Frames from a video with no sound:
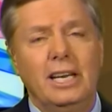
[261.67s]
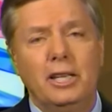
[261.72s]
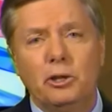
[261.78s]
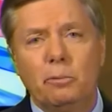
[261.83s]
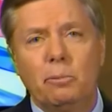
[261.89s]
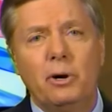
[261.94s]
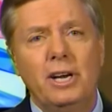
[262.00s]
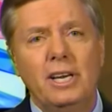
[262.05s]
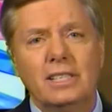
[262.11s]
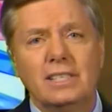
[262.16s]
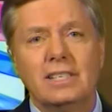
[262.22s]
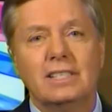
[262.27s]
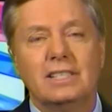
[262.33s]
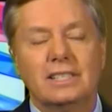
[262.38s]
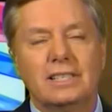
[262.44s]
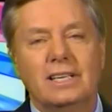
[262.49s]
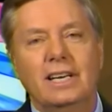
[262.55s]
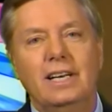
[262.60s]
And the
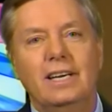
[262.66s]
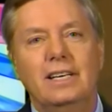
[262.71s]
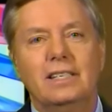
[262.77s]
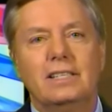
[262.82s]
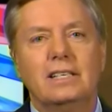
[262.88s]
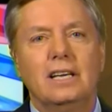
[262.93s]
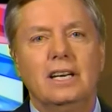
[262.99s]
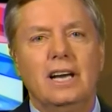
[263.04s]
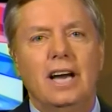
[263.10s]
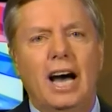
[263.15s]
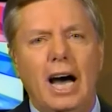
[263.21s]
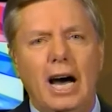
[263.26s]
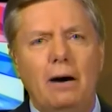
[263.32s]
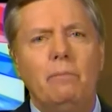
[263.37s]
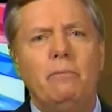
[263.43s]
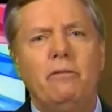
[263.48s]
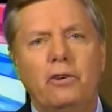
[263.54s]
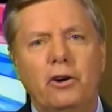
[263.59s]
president says,
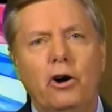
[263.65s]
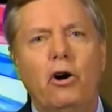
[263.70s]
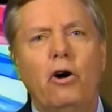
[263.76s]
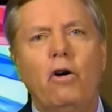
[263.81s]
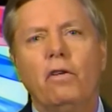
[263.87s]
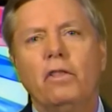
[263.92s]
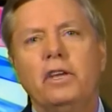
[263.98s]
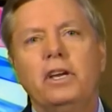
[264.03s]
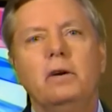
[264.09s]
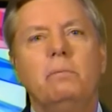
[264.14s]
I'm for all